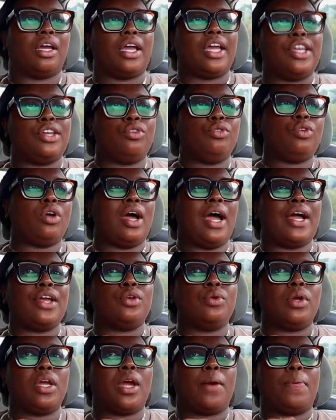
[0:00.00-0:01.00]
and you know how
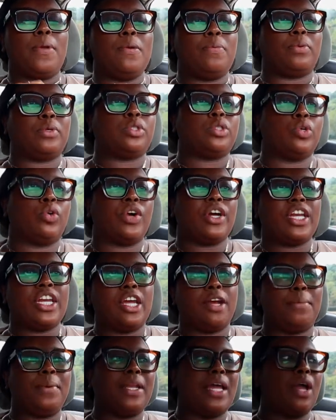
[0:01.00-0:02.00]
you hear people's story and
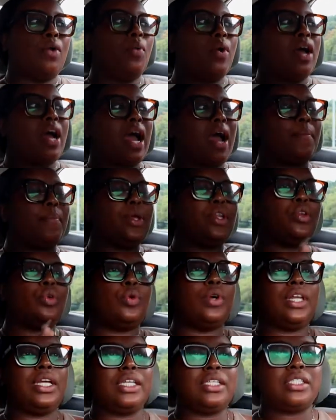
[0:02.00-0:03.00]
you will be like, well, I've been
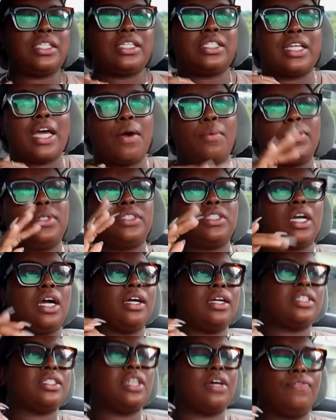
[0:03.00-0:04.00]
doing this since I was
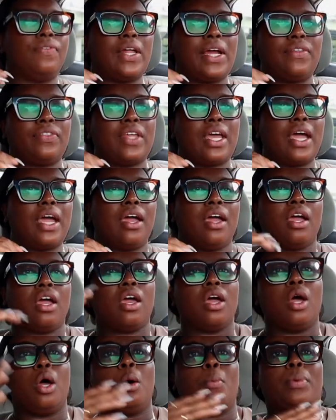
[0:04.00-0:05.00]
young and stuff like that.
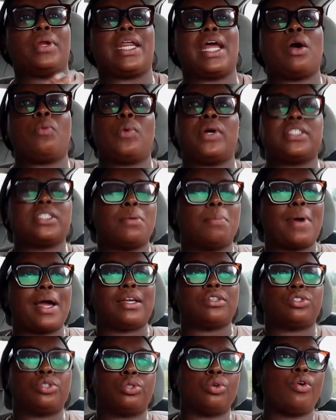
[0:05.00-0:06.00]
But that wasn't
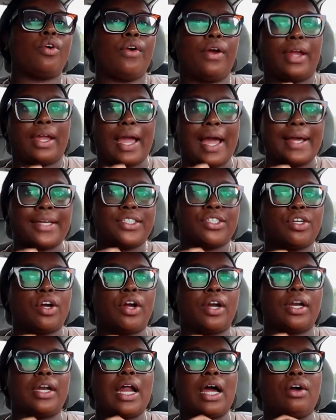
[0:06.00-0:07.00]
my story. I
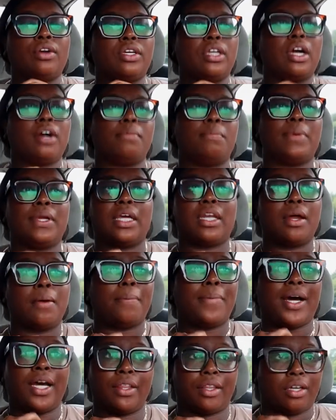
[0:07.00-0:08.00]
started out young being a
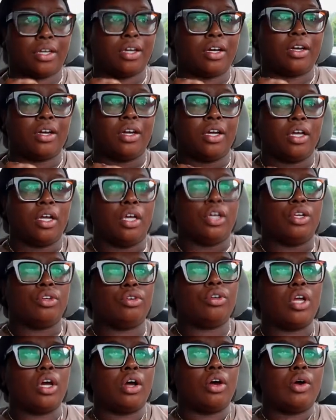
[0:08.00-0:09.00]
mother,
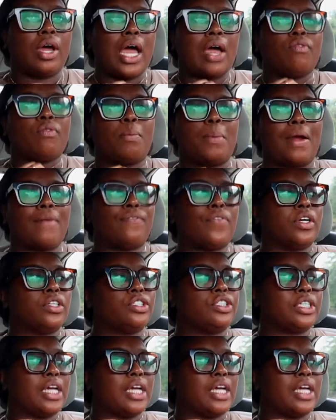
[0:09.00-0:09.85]
you know, having my first